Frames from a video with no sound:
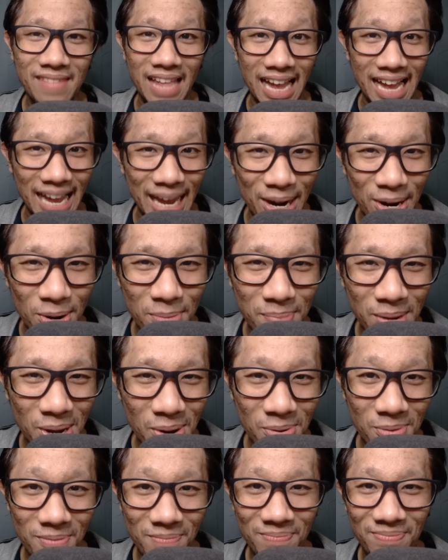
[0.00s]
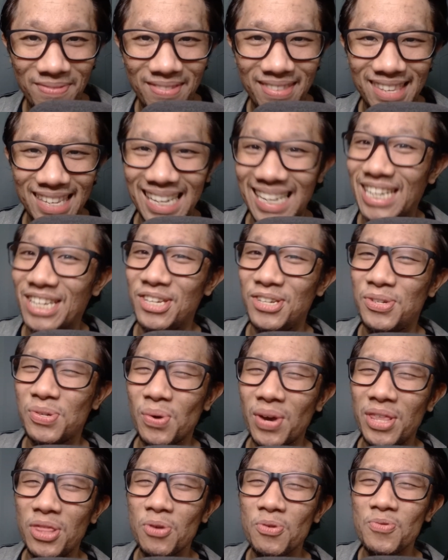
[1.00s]
I hope you
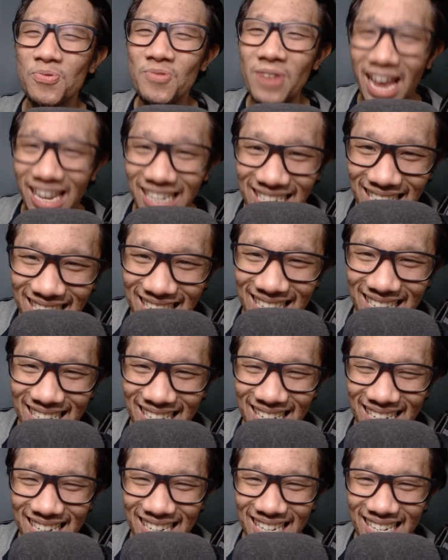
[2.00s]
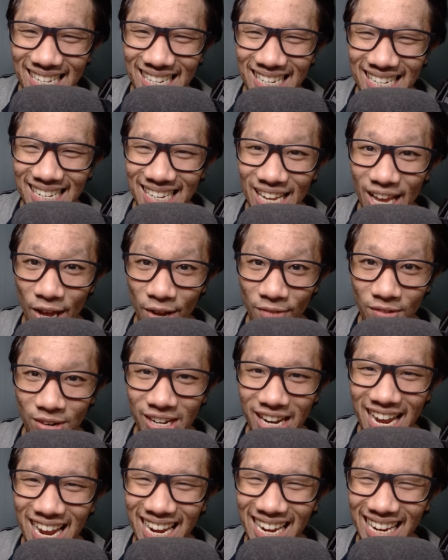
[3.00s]
enjoy the rest of your day.